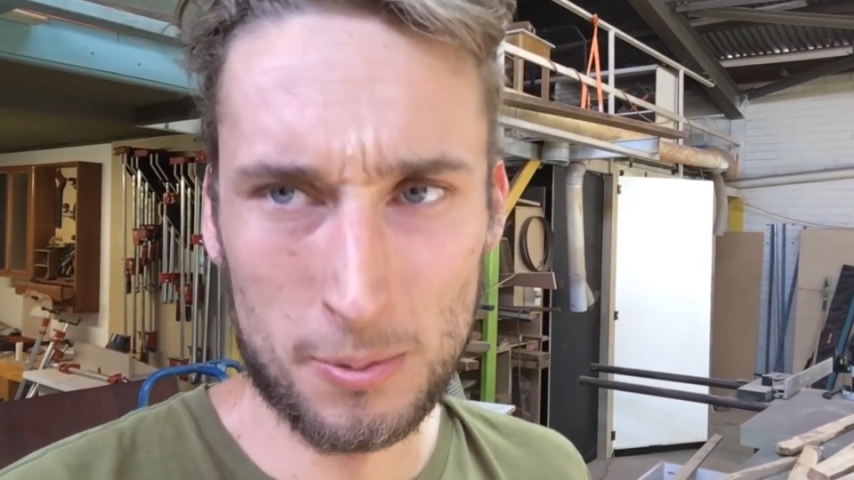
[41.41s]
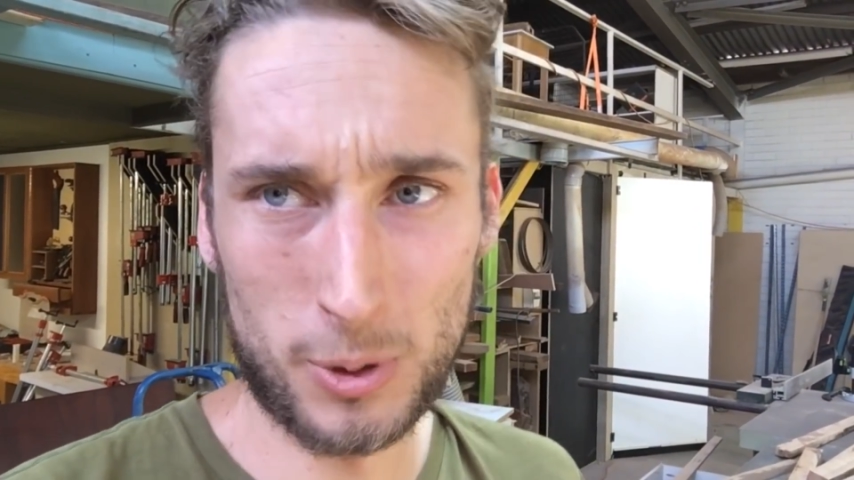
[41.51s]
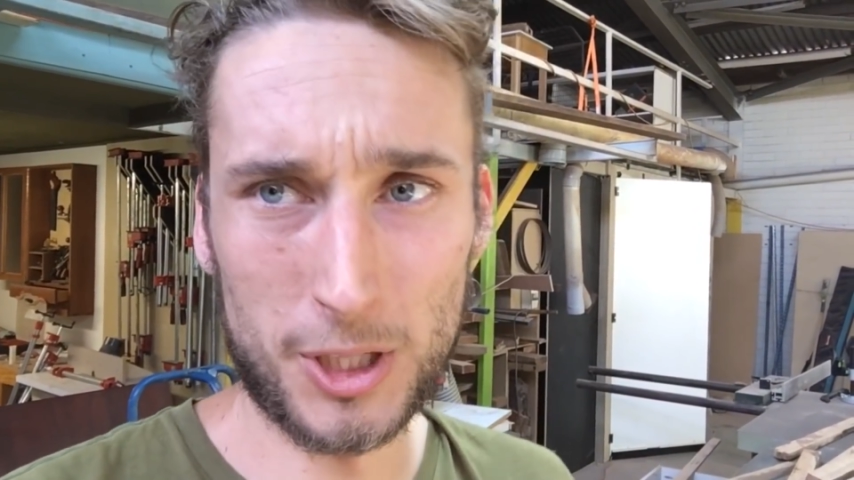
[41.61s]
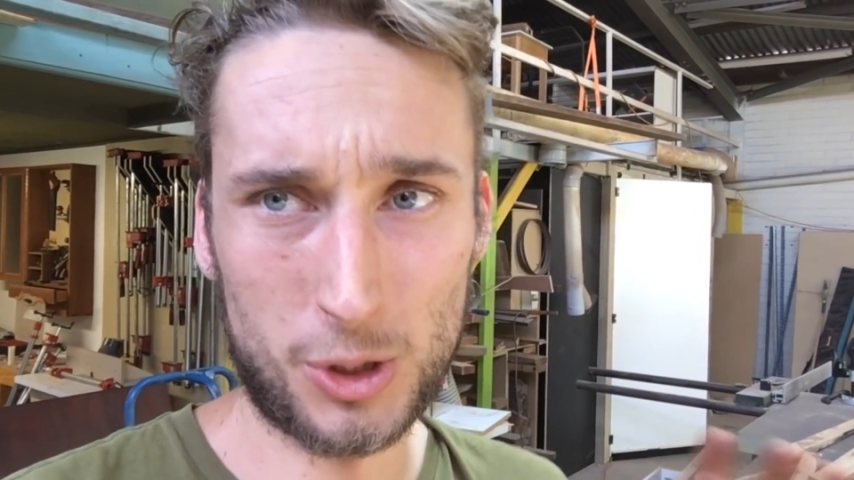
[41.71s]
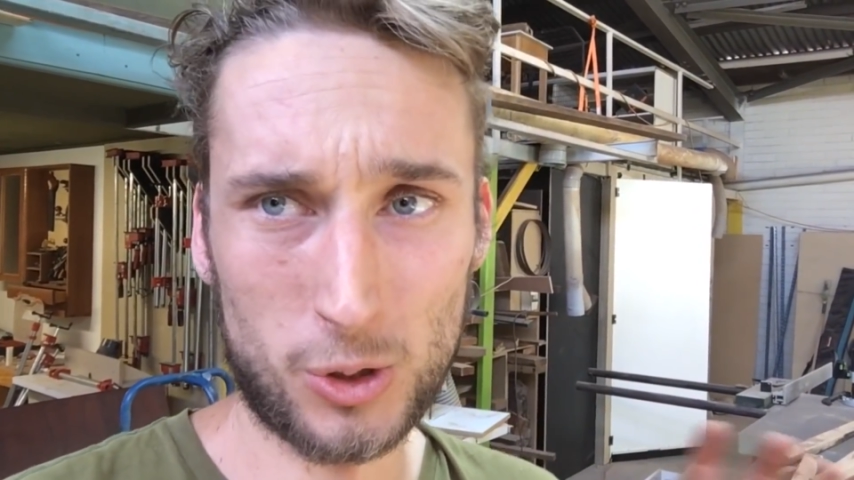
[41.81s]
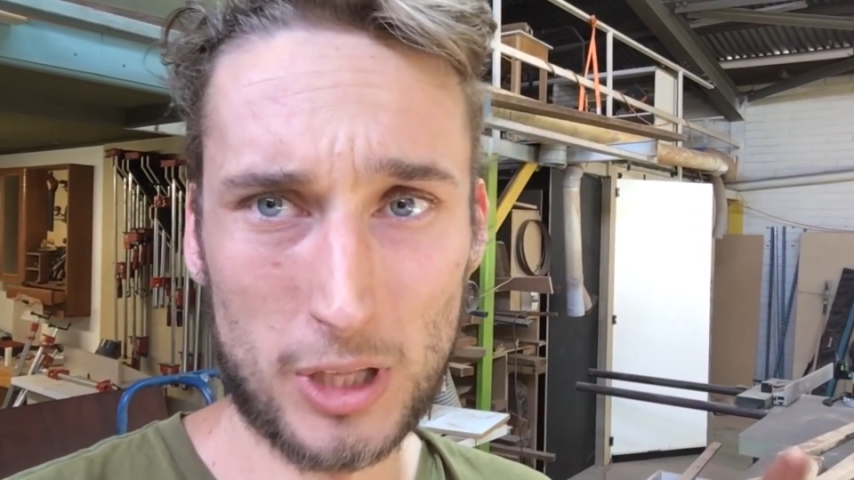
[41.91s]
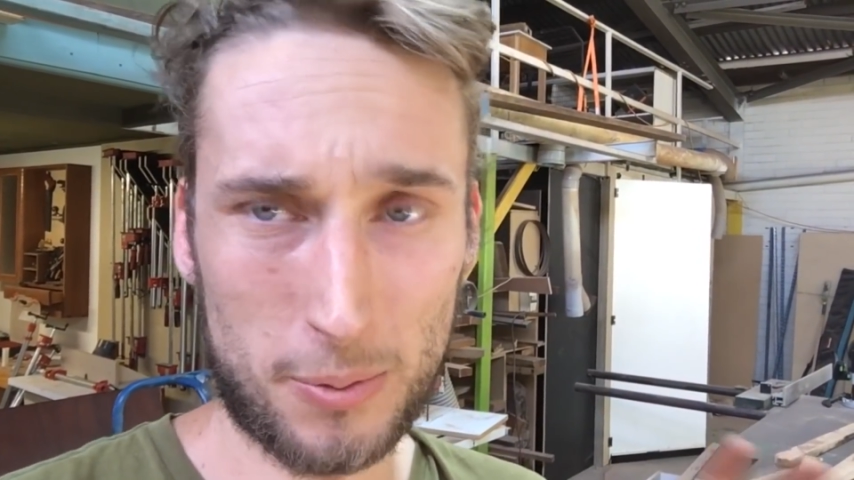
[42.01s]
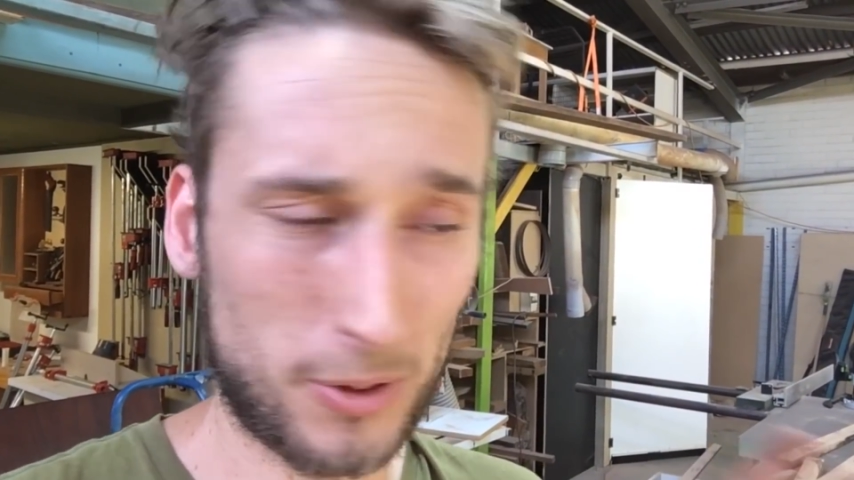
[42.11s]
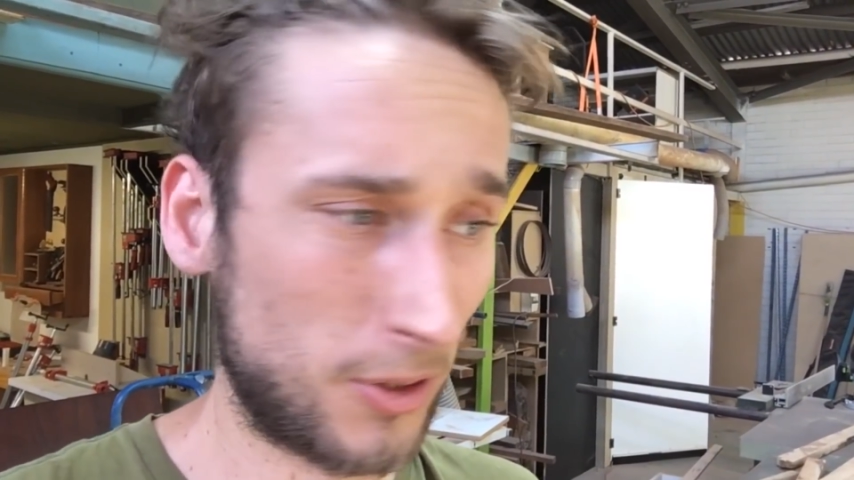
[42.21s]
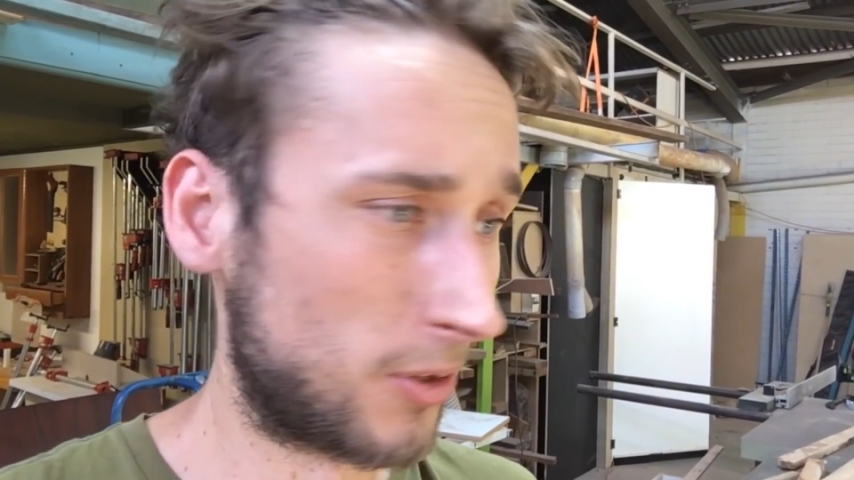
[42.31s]
pretty sure that
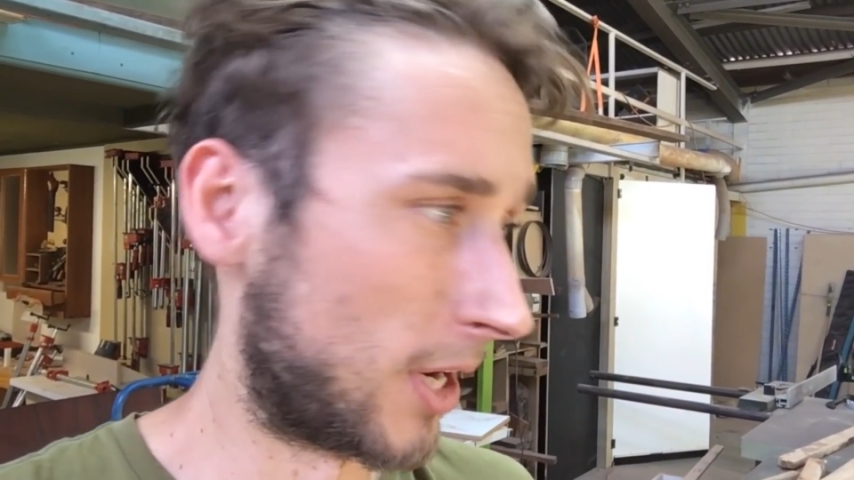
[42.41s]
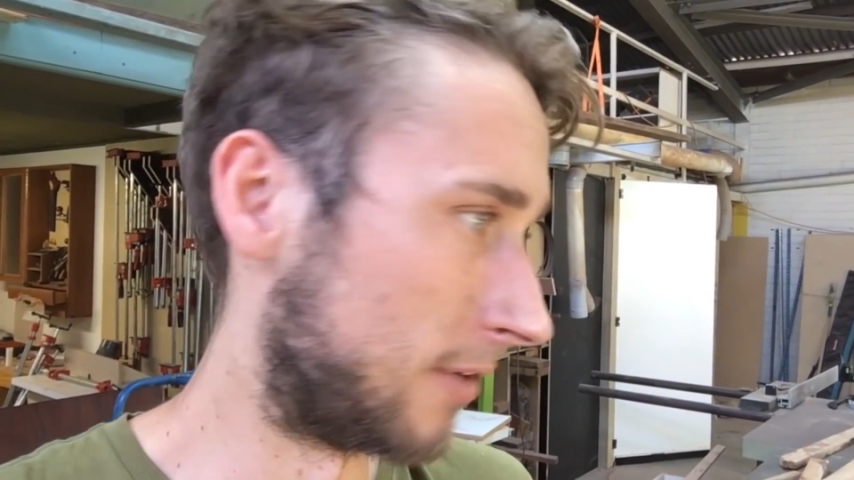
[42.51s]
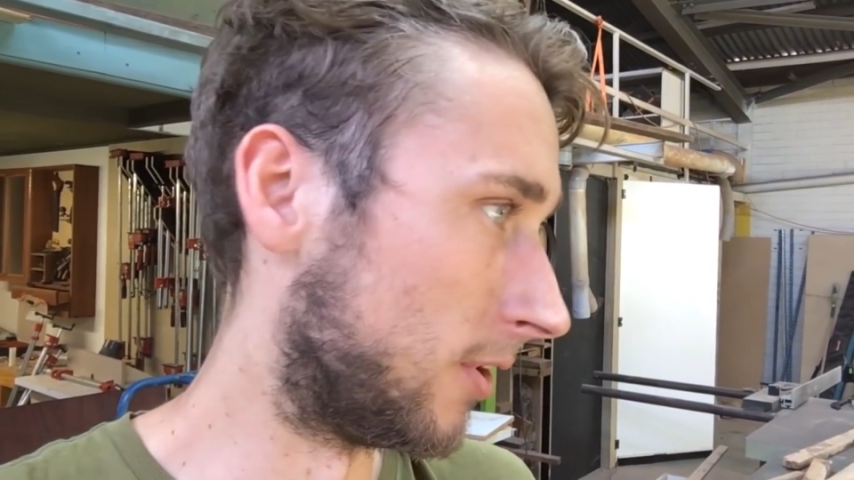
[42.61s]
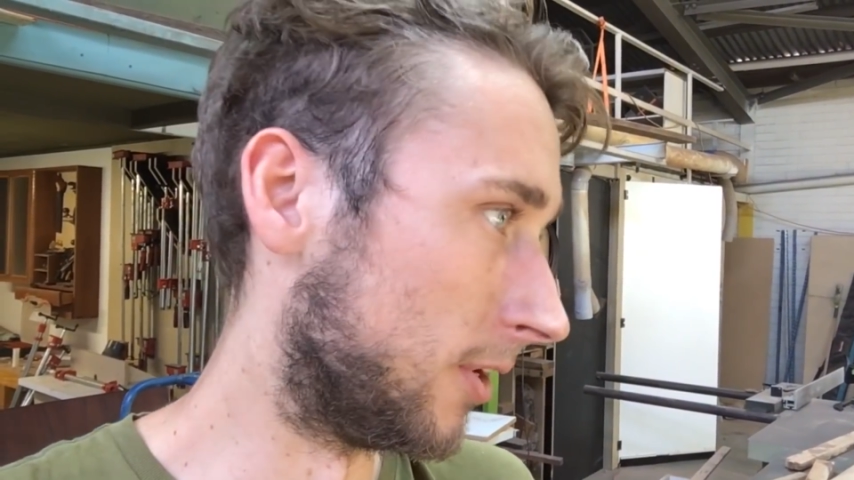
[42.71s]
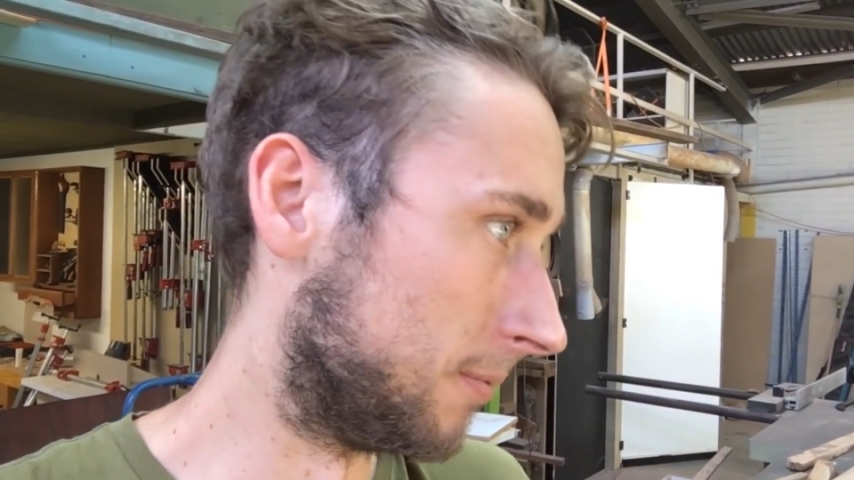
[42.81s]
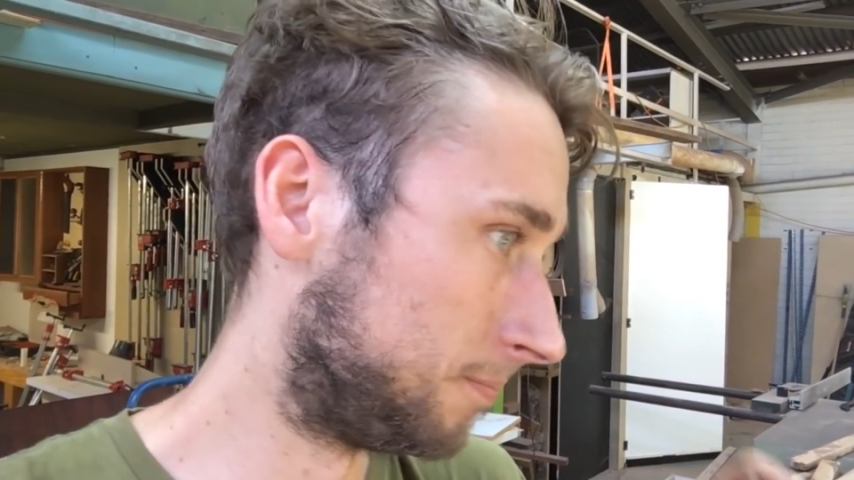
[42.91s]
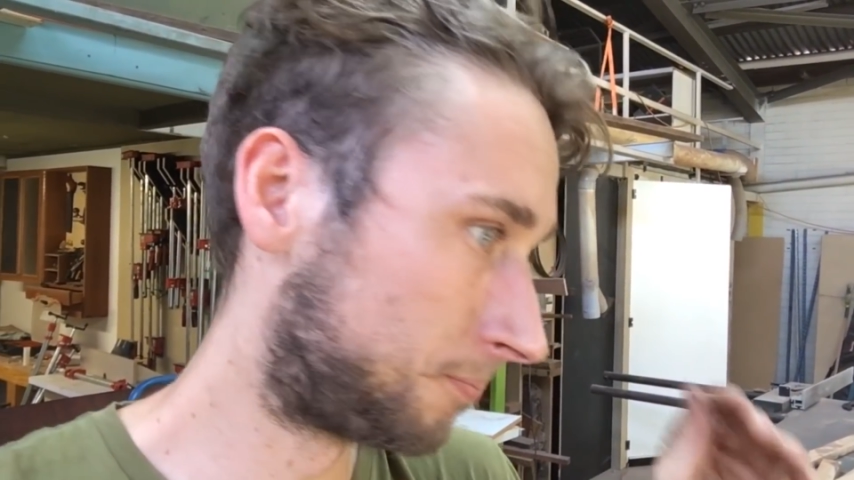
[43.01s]
we're on the right road.